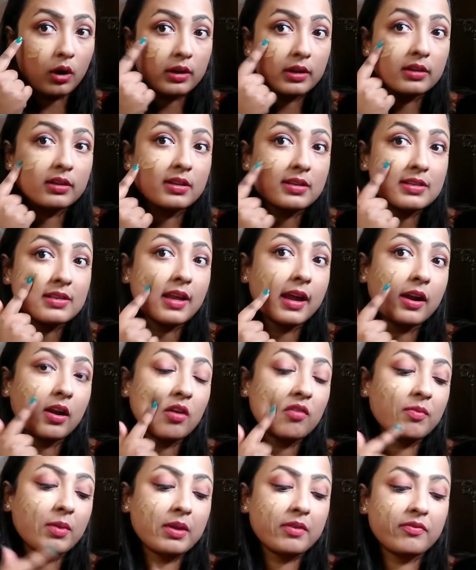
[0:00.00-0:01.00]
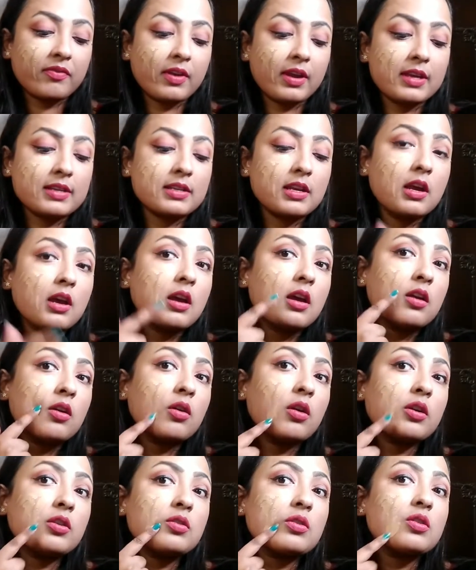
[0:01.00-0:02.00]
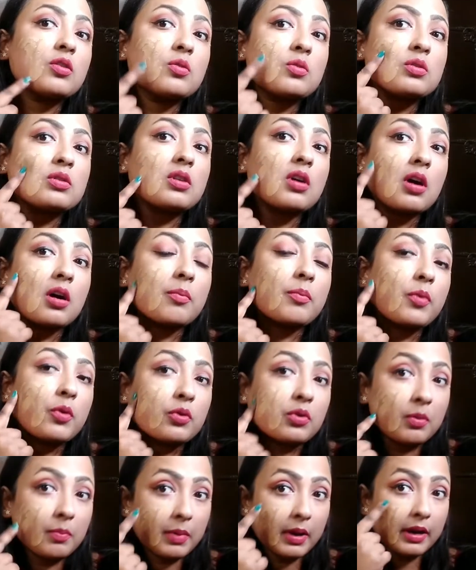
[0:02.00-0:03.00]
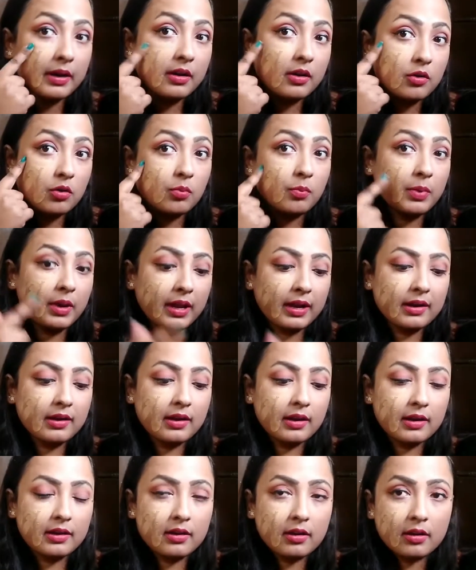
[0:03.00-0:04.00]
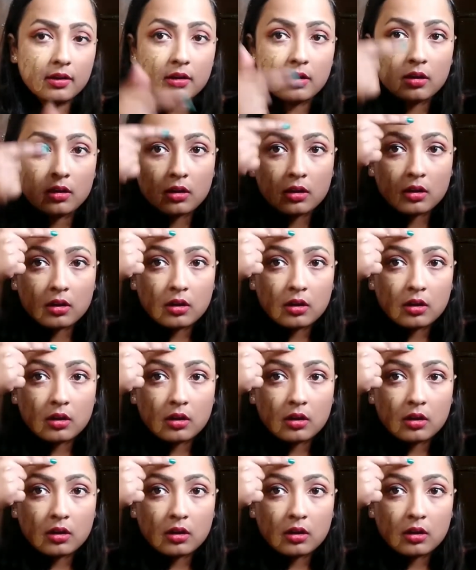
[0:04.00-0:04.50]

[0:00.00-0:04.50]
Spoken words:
on this side of my face. I'm going to use a beauty blender to blend it,